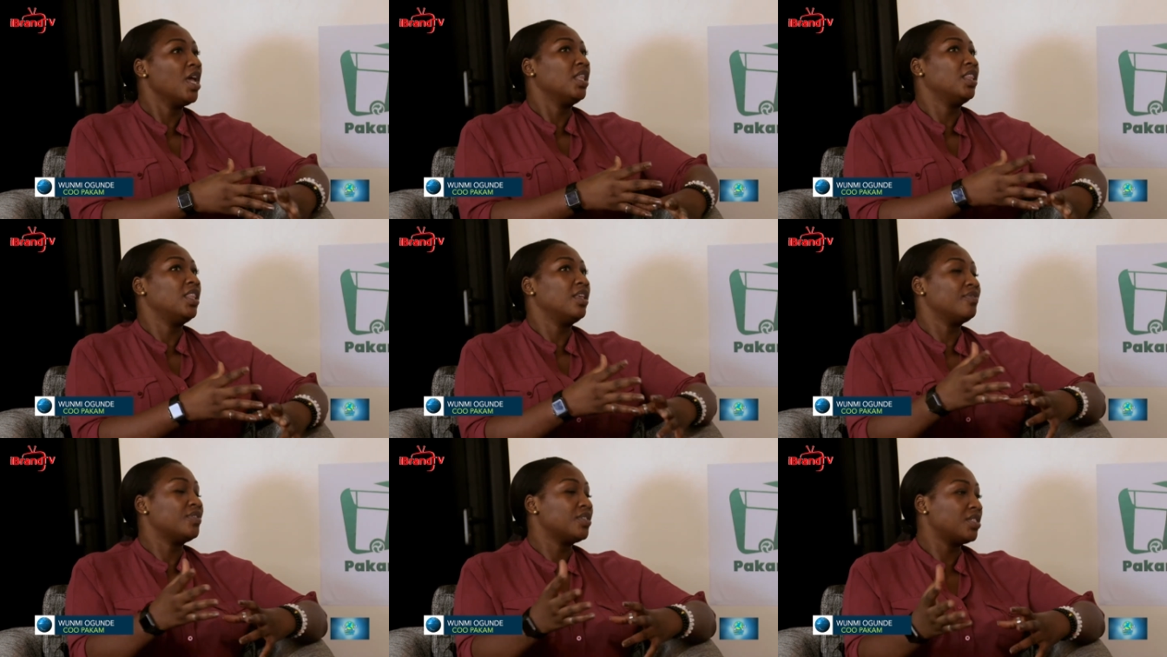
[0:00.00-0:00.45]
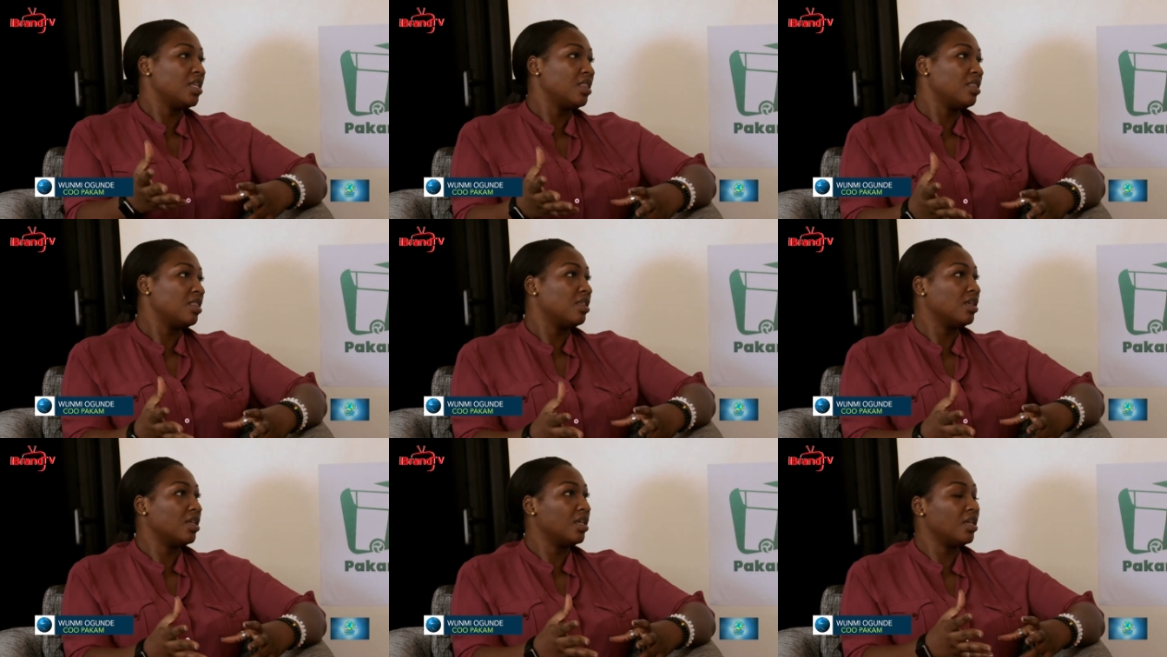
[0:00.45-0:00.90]
they've seen
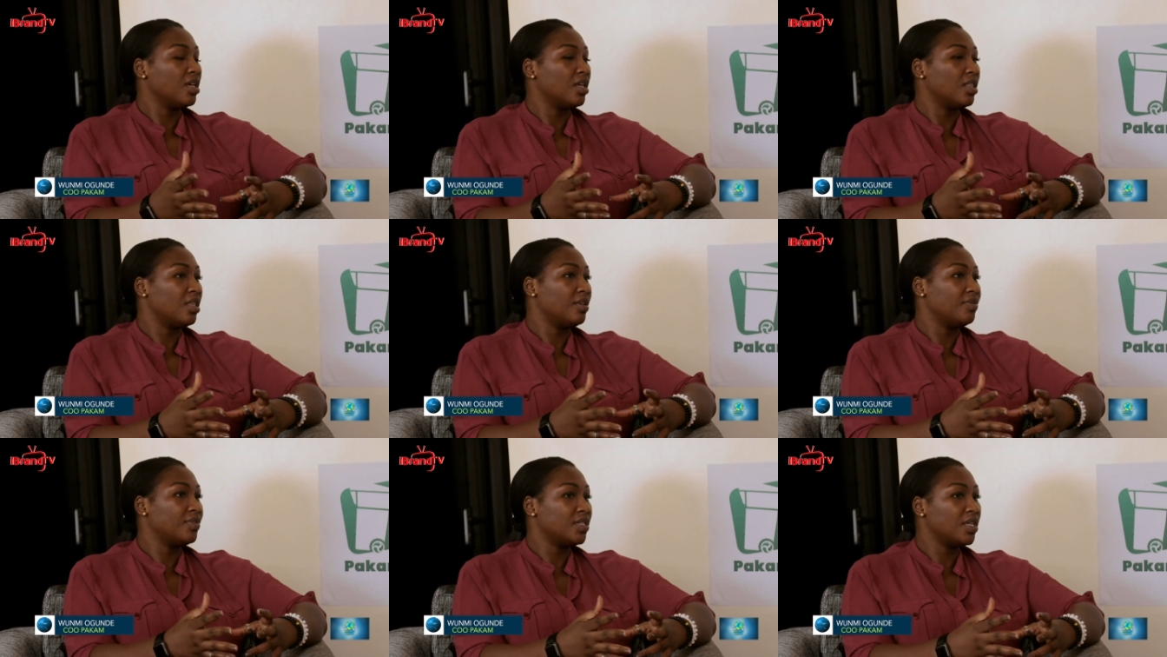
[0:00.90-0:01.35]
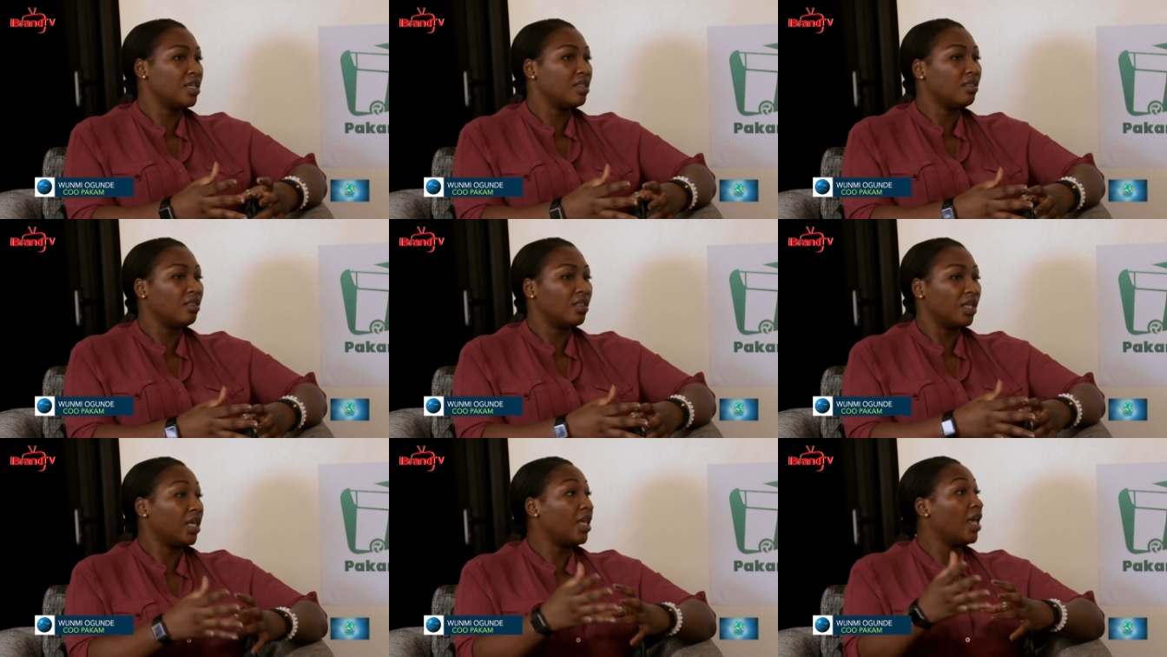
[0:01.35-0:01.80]
the they've
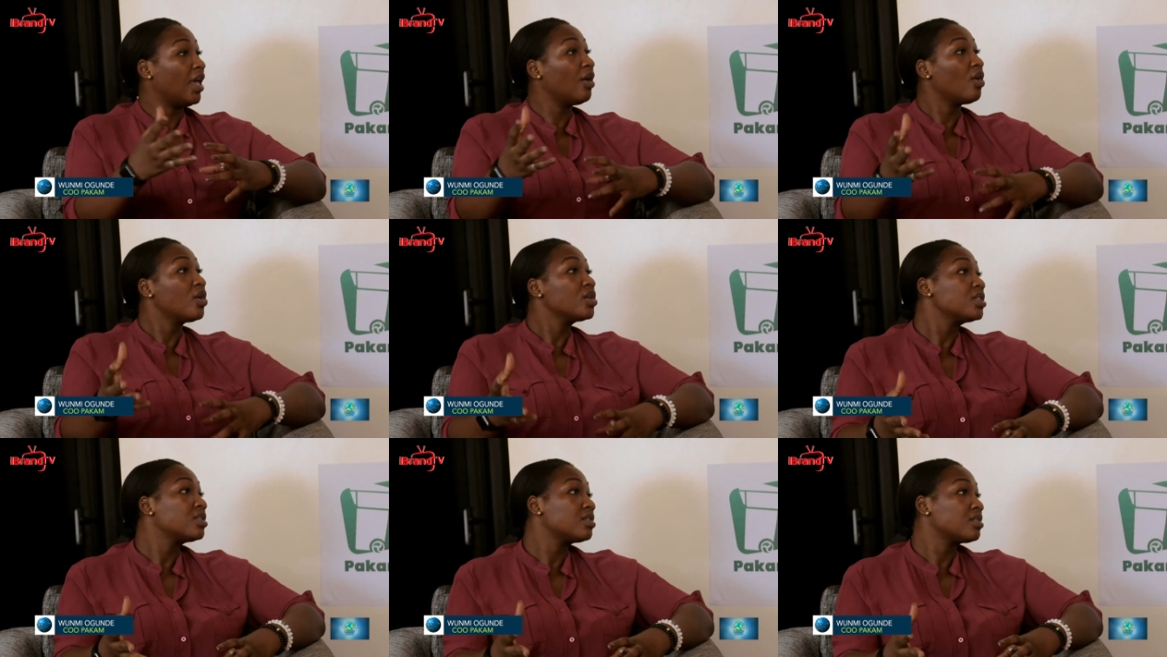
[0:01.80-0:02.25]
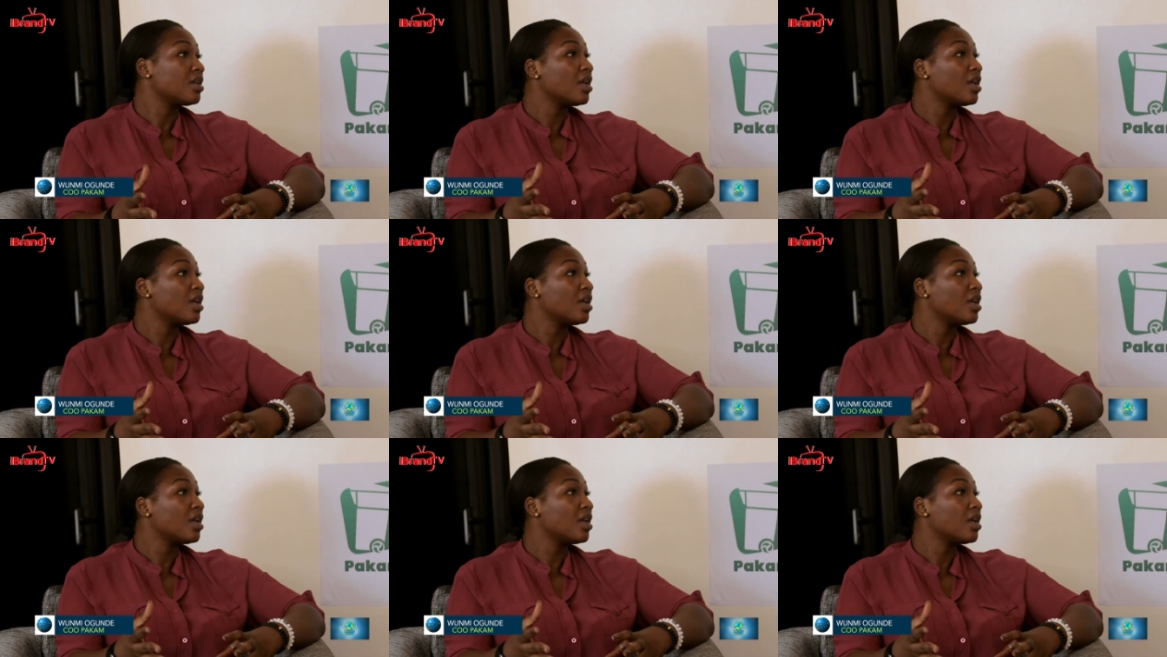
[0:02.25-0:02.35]
seen the chaos,